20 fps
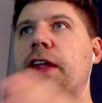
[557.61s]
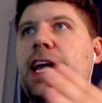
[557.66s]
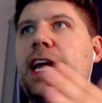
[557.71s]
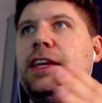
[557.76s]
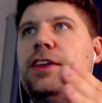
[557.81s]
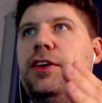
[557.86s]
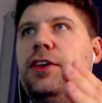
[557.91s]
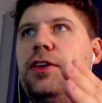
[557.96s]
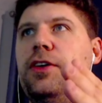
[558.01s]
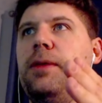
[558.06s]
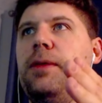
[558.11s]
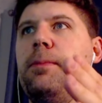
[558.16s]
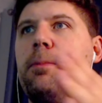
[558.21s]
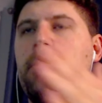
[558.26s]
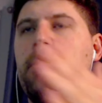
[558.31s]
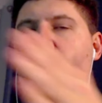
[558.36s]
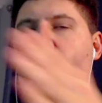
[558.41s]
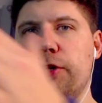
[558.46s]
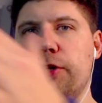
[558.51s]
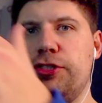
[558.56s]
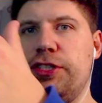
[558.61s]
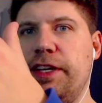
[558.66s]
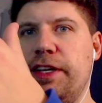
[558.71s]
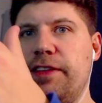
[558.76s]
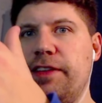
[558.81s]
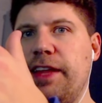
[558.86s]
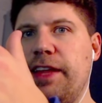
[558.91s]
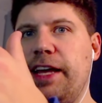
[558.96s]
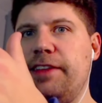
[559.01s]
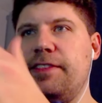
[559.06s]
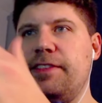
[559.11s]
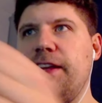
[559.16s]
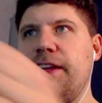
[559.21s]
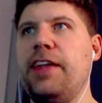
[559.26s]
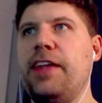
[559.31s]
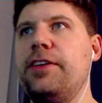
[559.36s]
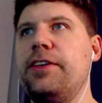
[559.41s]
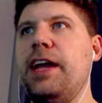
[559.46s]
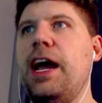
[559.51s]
and you can merge these lanes together.